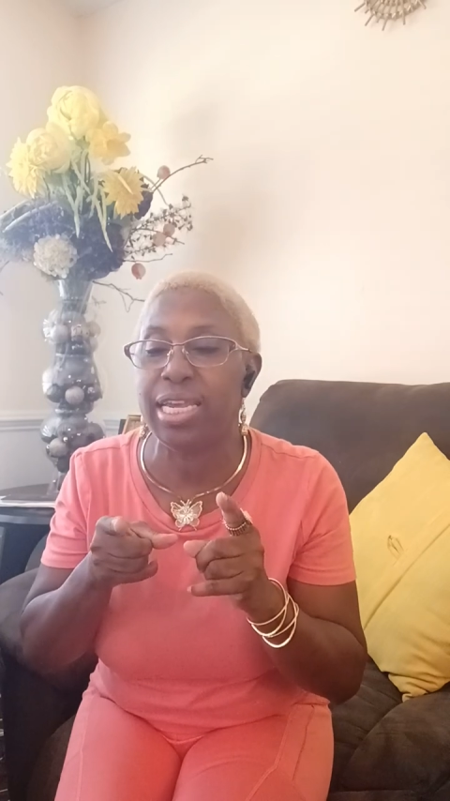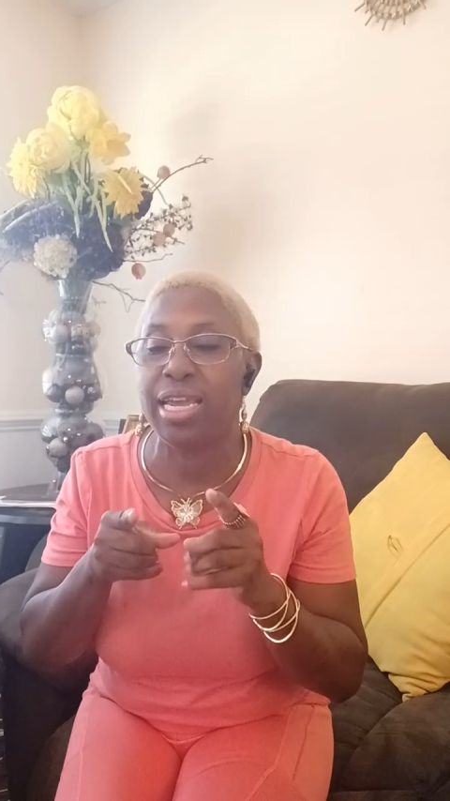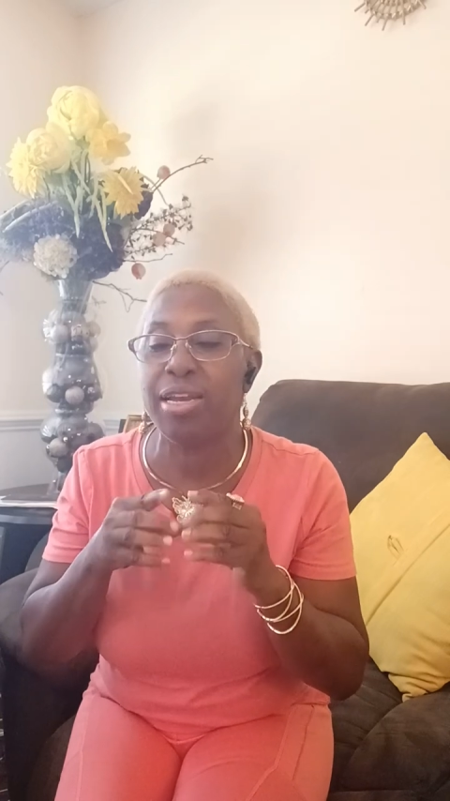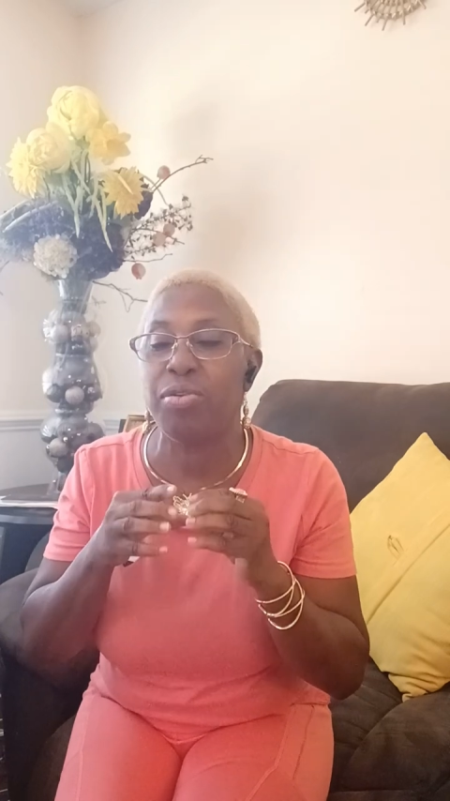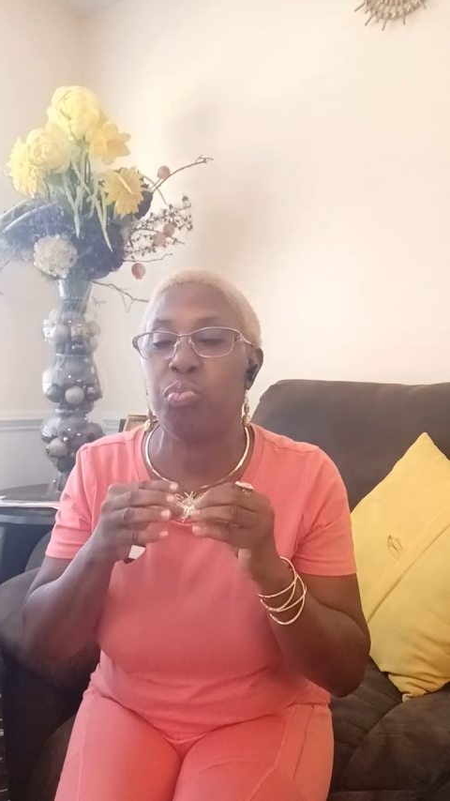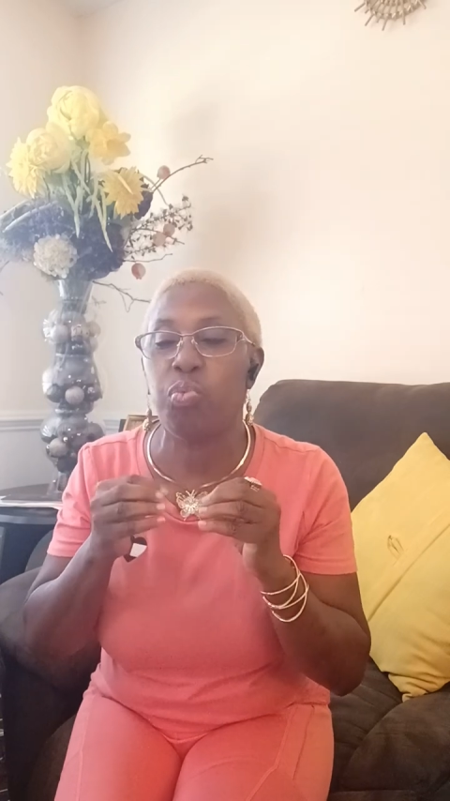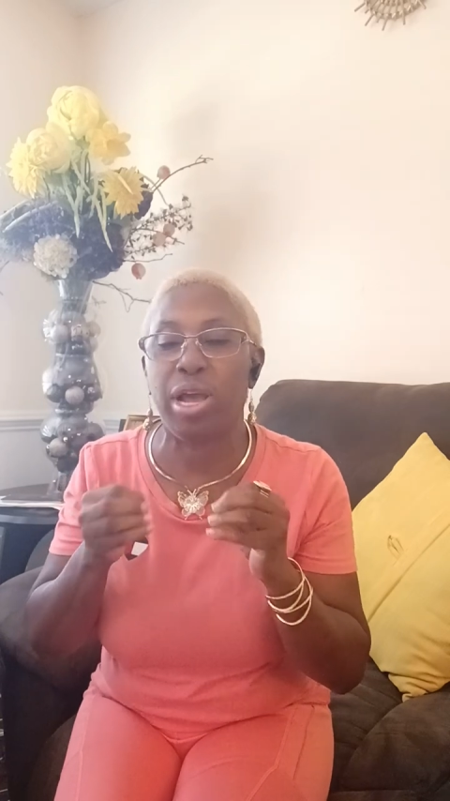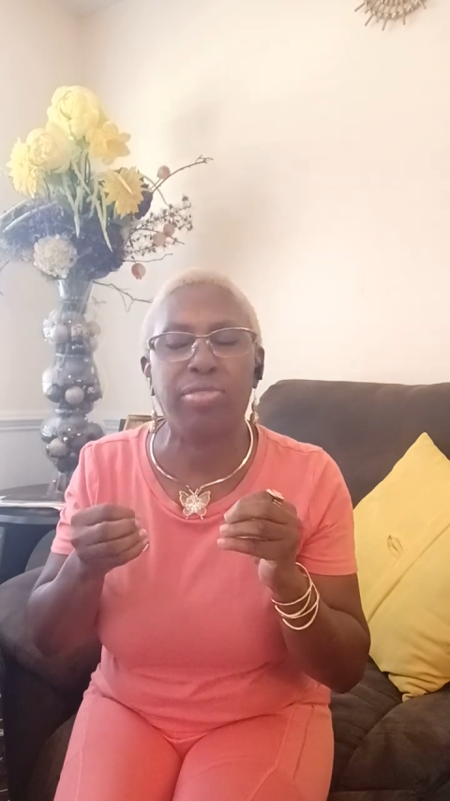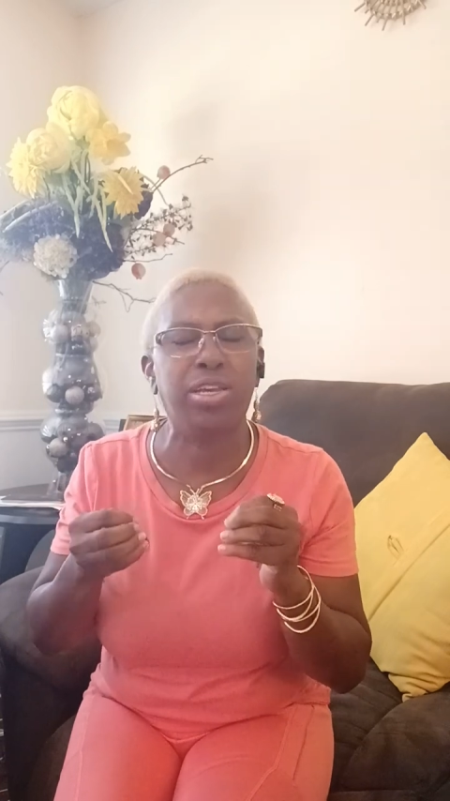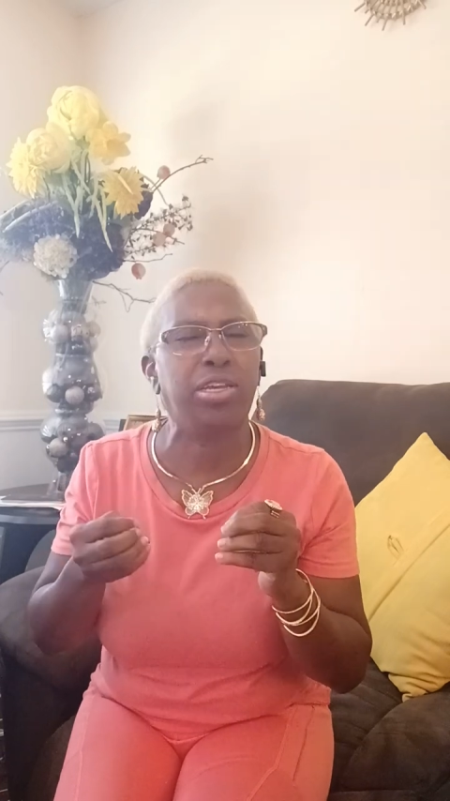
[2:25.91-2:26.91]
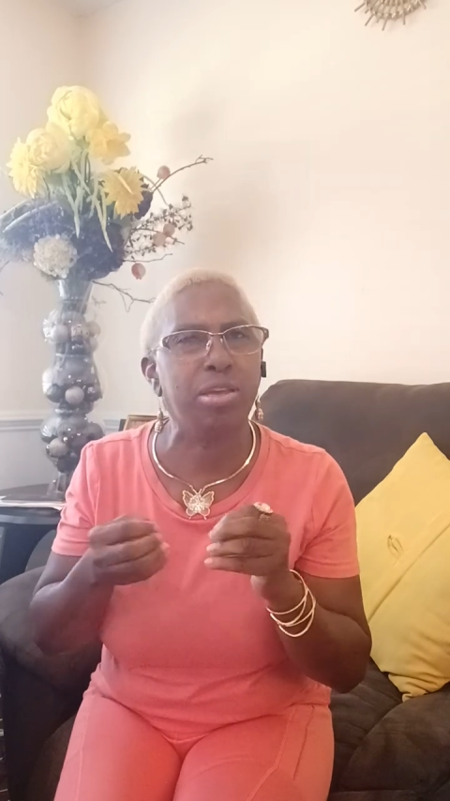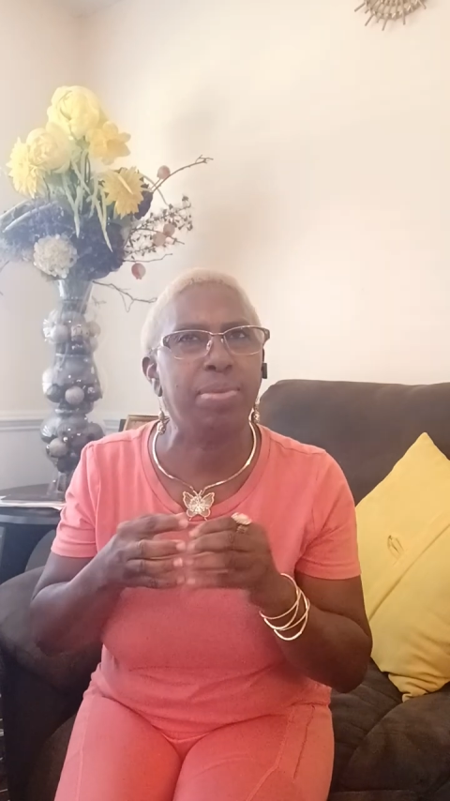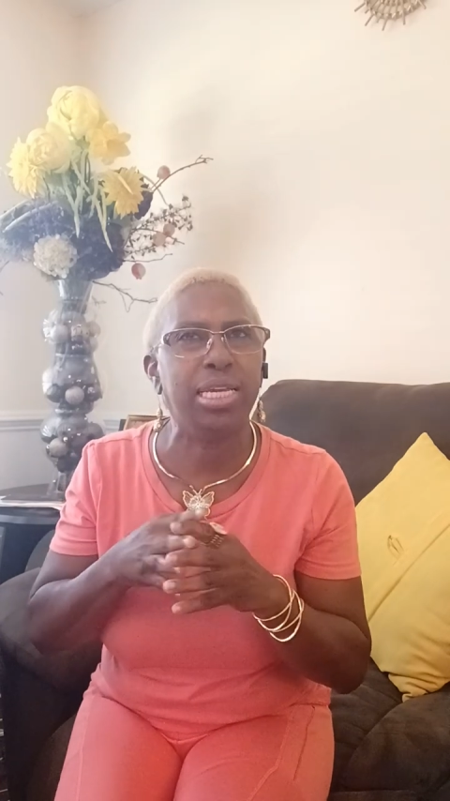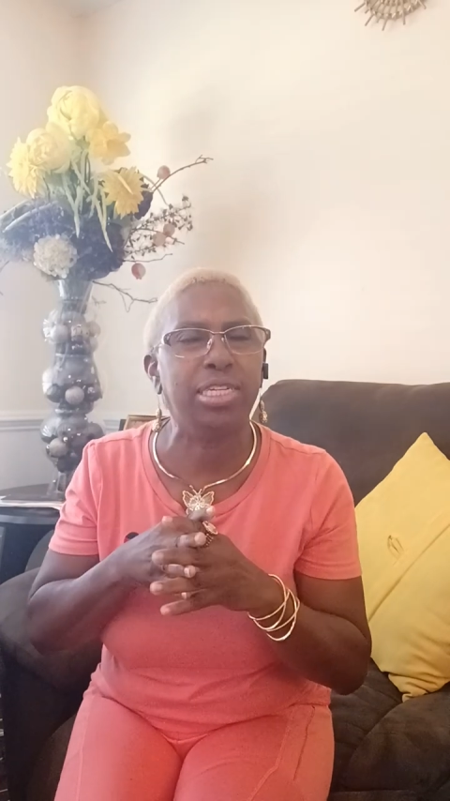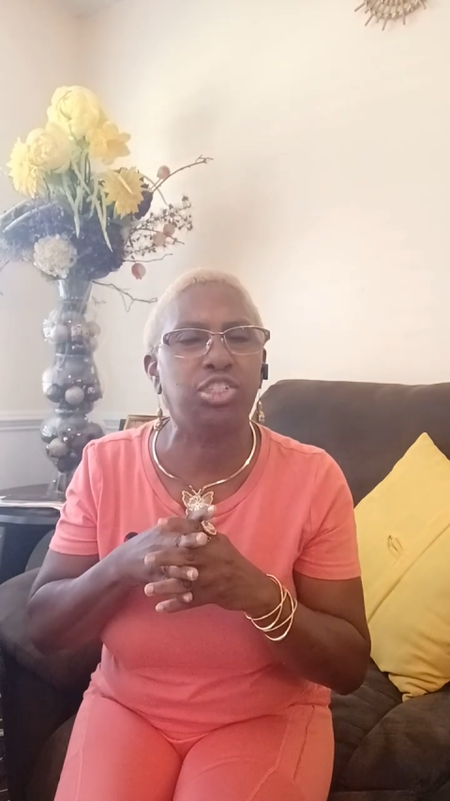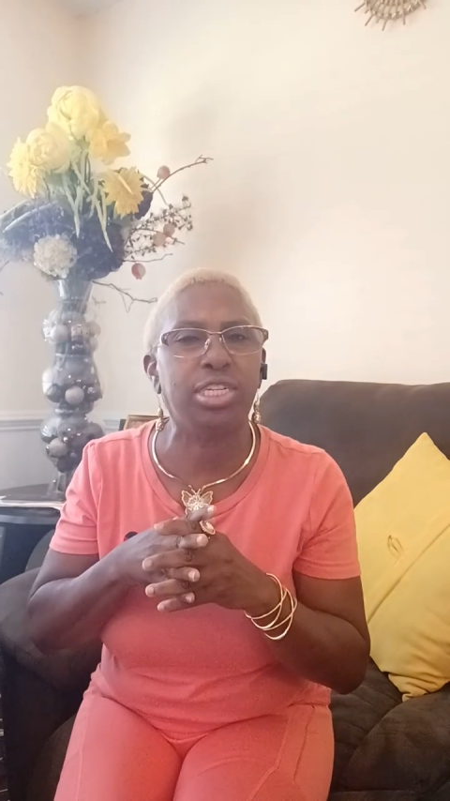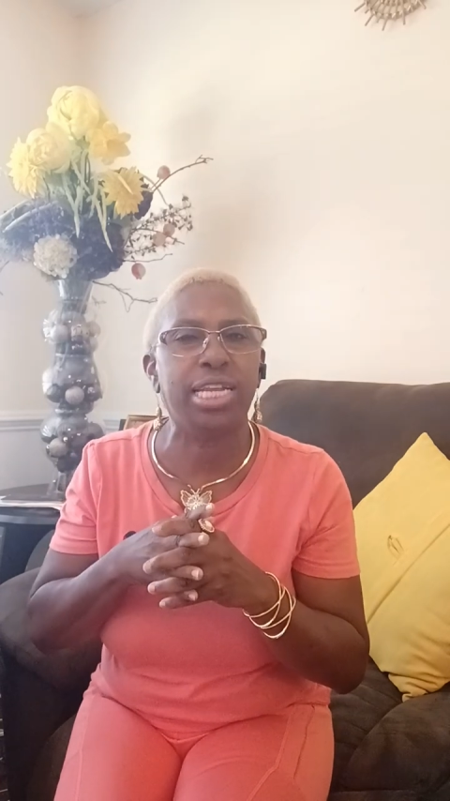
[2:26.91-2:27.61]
and wealth accumulation,